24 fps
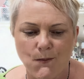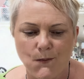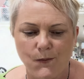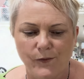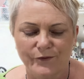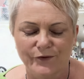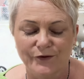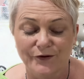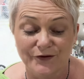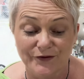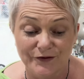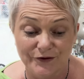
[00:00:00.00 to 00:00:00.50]

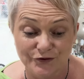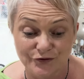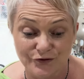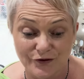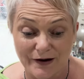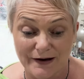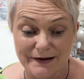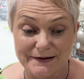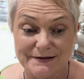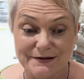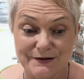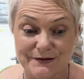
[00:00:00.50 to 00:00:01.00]
so it's in the
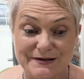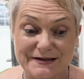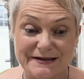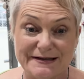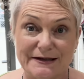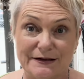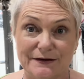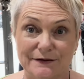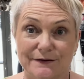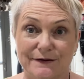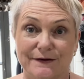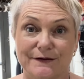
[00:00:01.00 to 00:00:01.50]
dryer, so it
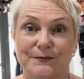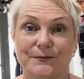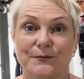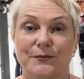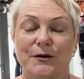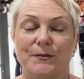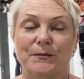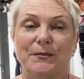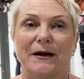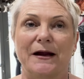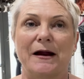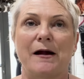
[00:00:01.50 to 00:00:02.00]
settles
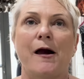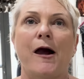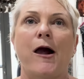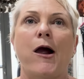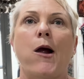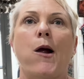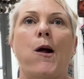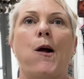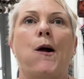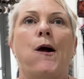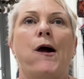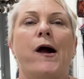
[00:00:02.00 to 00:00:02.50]
properly.
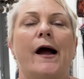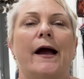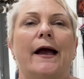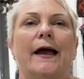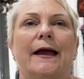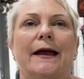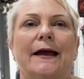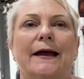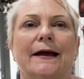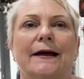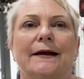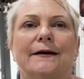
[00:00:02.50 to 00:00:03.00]

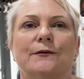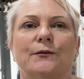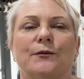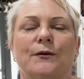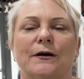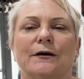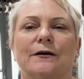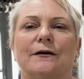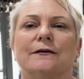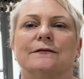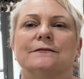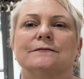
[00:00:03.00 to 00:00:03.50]
And,
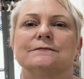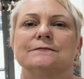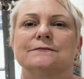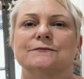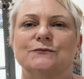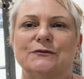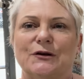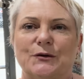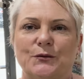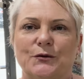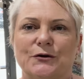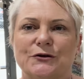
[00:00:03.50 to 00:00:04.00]
well,
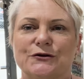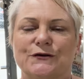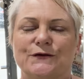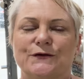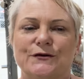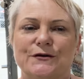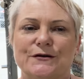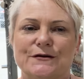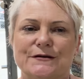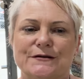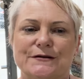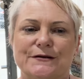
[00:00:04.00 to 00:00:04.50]
wet wash
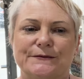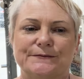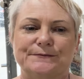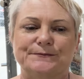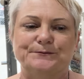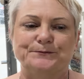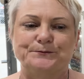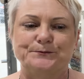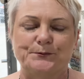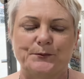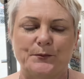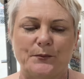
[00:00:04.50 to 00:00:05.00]
first.
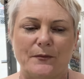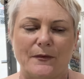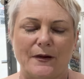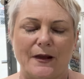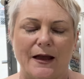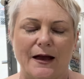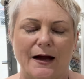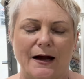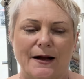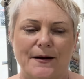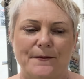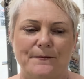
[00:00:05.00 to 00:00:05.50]

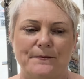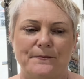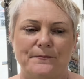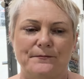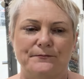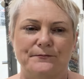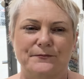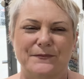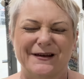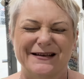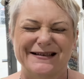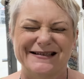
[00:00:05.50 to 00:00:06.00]
I
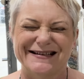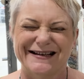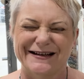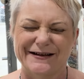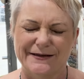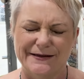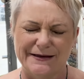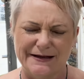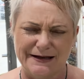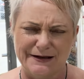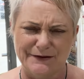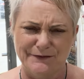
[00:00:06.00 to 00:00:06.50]

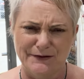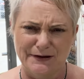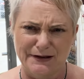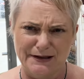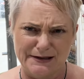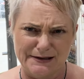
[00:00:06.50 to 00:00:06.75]
don't think it really